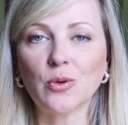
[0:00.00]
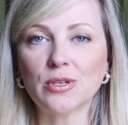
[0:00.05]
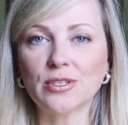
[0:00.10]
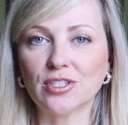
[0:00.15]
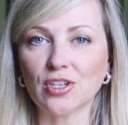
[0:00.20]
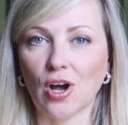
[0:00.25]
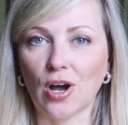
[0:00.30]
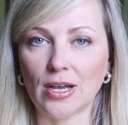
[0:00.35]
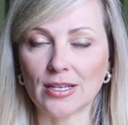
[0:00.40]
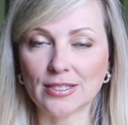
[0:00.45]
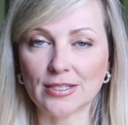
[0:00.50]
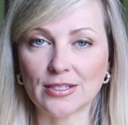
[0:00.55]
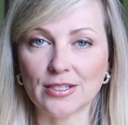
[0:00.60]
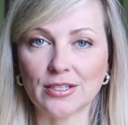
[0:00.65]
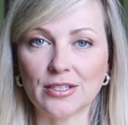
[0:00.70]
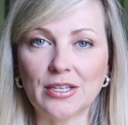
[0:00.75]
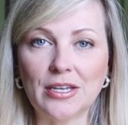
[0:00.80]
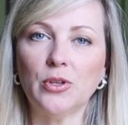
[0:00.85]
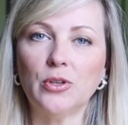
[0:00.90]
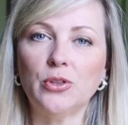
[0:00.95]

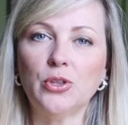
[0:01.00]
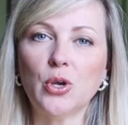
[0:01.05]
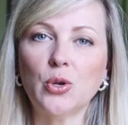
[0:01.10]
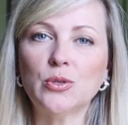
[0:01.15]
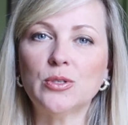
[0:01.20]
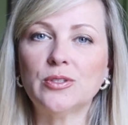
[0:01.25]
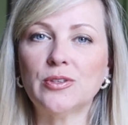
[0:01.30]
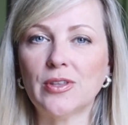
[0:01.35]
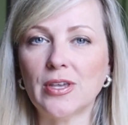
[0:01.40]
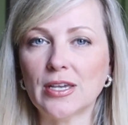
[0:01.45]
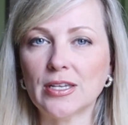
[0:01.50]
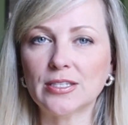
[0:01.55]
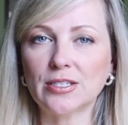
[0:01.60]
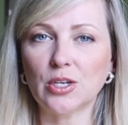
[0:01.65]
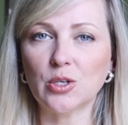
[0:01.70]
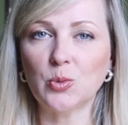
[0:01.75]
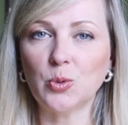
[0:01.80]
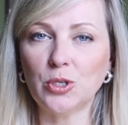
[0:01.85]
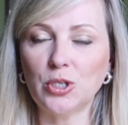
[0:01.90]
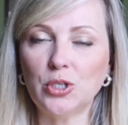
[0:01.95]
exhausted. Those things
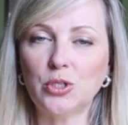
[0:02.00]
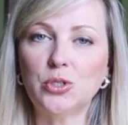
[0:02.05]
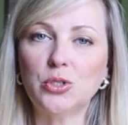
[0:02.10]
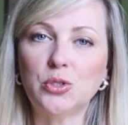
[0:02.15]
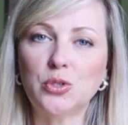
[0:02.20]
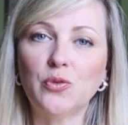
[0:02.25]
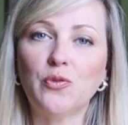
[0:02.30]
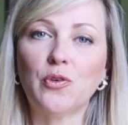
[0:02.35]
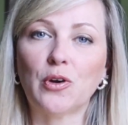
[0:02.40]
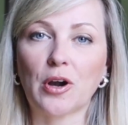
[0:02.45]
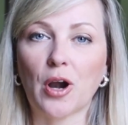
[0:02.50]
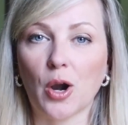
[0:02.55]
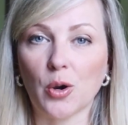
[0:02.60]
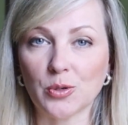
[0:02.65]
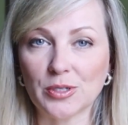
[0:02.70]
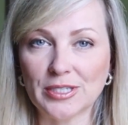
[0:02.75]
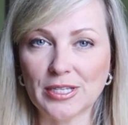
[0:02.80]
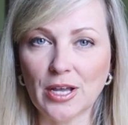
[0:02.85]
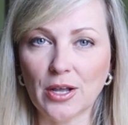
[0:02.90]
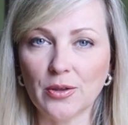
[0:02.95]
that we need to do for
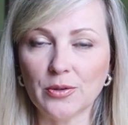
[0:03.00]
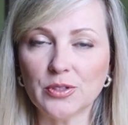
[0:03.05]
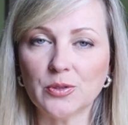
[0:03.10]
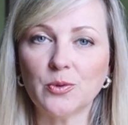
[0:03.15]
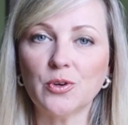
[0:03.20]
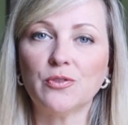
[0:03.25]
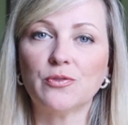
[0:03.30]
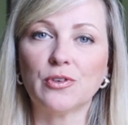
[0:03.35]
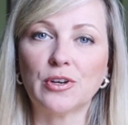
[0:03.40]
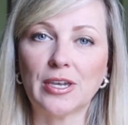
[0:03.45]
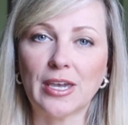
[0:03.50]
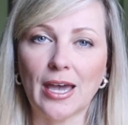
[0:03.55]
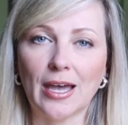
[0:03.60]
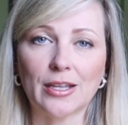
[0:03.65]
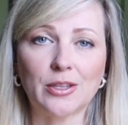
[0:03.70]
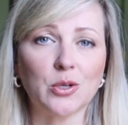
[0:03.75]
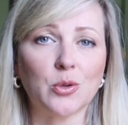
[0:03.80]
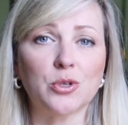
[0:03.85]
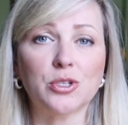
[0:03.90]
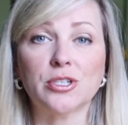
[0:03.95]
ourselves, we
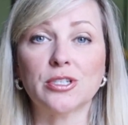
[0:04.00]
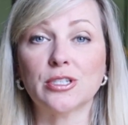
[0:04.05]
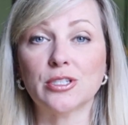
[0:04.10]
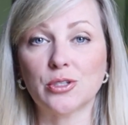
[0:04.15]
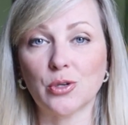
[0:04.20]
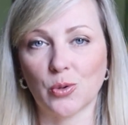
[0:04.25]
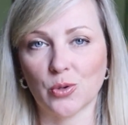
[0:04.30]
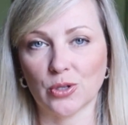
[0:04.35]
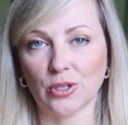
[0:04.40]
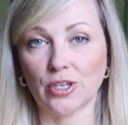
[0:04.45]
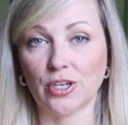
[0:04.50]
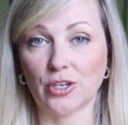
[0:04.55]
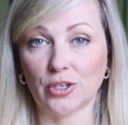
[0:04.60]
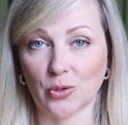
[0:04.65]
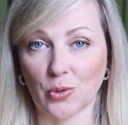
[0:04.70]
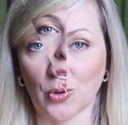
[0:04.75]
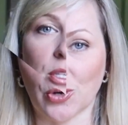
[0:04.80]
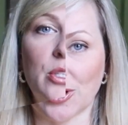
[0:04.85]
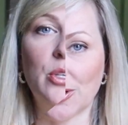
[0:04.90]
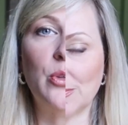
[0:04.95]
forget or just totally
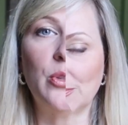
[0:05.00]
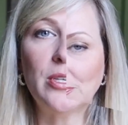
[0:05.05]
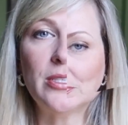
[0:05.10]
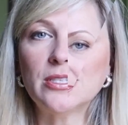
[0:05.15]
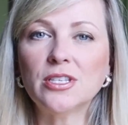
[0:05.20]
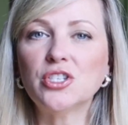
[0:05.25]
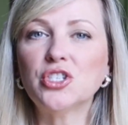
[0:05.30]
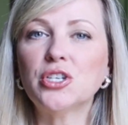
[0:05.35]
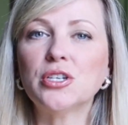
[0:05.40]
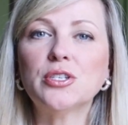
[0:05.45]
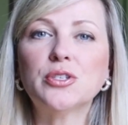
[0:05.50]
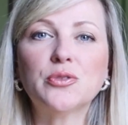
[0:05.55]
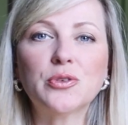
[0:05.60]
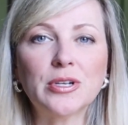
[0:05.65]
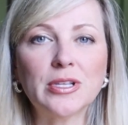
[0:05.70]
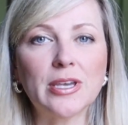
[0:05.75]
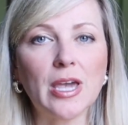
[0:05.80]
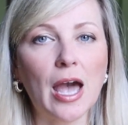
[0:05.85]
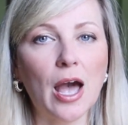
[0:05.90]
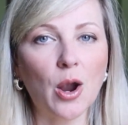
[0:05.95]
ignore. So this is just
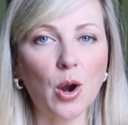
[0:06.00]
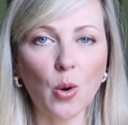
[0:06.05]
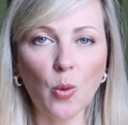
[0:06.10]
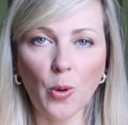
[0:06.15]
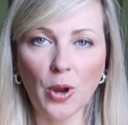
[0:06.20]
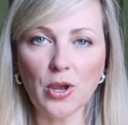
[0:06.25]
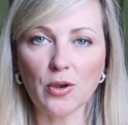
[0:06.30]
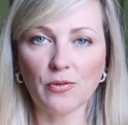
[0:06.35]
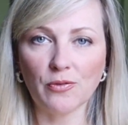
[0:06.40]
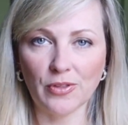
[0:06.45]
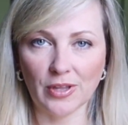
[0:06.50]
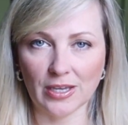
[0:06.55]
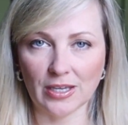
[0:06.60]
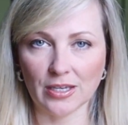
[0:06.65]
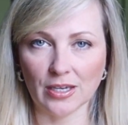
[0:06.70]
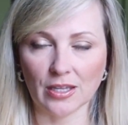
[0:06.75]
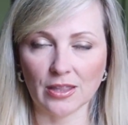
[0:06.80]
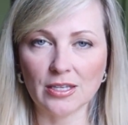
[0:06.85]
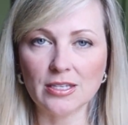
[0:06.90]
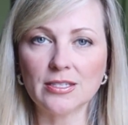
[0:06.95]
really our way of
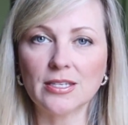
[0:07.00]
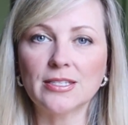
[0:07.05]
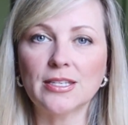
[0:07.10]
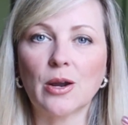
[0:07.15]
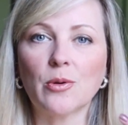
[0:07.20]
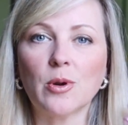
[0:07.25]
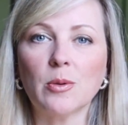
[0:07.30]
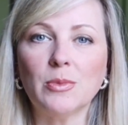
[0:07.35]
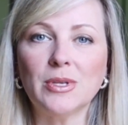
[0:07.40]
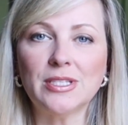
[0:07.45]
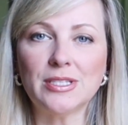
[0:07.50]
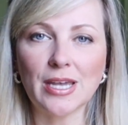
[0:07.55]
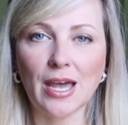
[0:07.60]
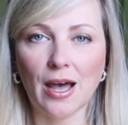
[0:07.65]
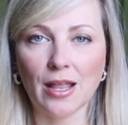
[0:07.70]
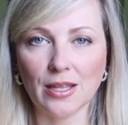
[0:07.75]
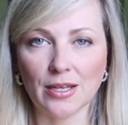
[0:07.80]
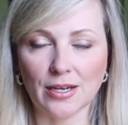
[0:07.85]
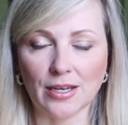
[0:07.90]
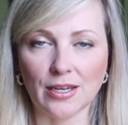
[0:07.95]
thinking. This is our
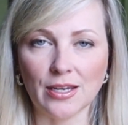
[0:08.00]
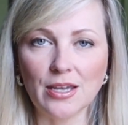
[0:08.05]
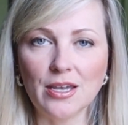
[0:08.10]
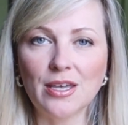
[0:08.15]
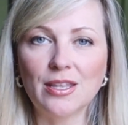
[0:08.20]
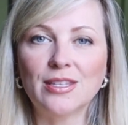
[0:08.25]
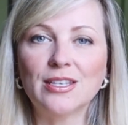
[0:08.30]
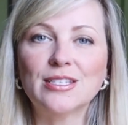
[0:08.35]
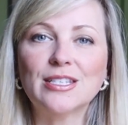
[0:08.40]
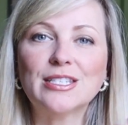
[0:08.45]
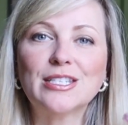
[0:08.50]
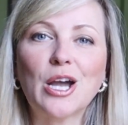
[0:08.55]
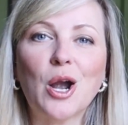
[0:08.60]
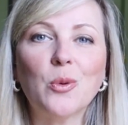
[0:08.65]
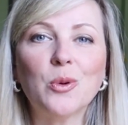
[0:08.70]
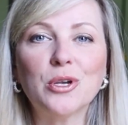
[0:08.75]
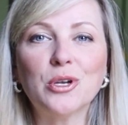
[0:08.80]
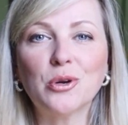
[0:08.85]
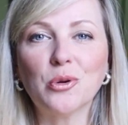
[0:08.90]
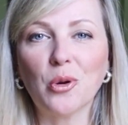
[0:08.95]
mentality. This is
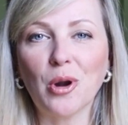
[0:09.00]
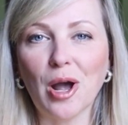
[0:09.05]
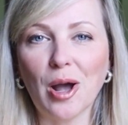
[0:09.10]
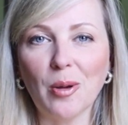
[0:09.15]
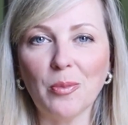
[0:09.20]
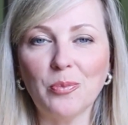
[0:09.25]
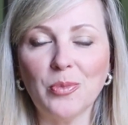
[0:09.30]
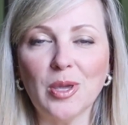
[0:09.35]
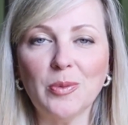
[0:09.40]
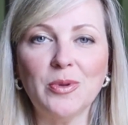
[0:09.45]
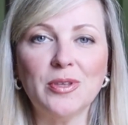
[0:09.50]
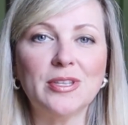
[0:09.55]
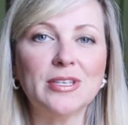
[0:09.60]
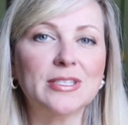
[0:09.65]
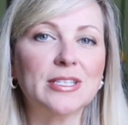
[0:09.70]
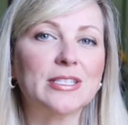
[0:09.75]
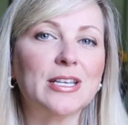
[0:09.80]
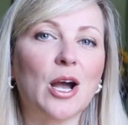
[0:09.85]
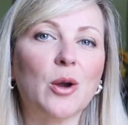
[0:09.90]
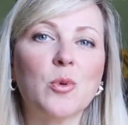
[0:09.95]
how we grew up. Maybe
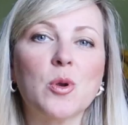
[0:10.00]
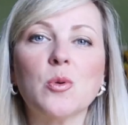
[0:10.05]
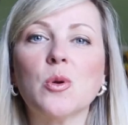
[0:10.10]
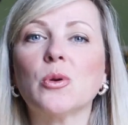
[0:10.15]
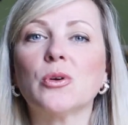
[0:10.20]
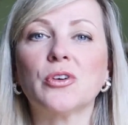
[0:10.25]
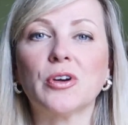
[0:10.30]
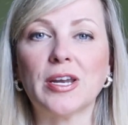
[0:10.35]
this is how we were